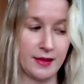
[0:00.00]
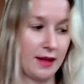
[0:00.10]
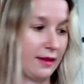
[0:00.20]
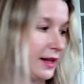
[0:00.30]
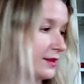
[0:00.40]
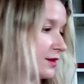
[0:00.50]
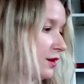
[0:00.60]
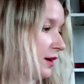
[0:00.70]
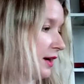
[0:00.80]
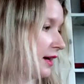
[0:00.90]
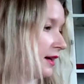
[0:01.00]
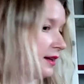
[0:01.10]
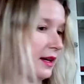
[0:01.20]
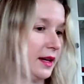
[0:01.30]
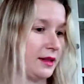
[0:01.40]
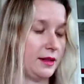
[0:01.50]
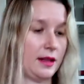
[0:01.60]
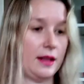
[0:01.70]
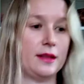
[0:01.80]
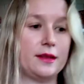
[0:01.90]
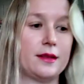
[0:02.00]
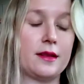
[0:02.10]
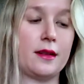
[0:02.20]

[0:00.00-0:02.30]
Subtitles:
let's go ahead and get